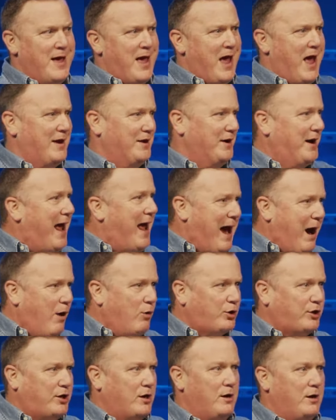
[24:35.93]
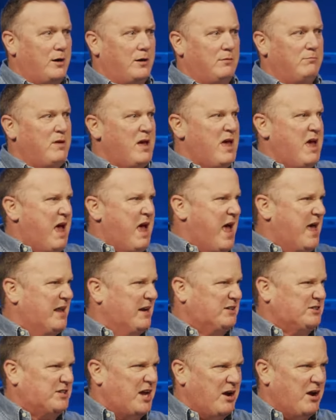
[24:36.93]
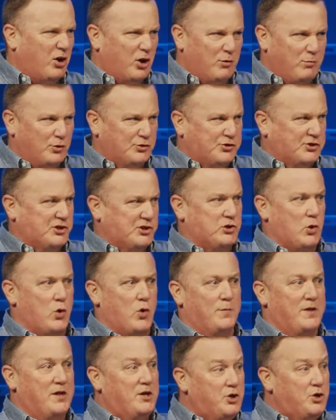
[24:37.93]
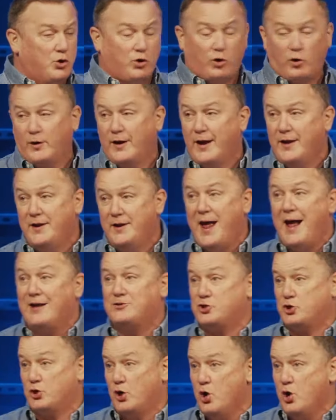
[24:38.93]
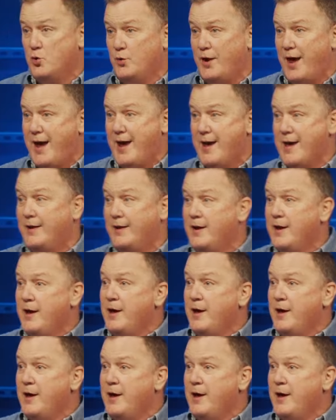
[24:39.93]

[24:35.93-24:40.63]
and an outcome and a terrible storm that you created at your own hand,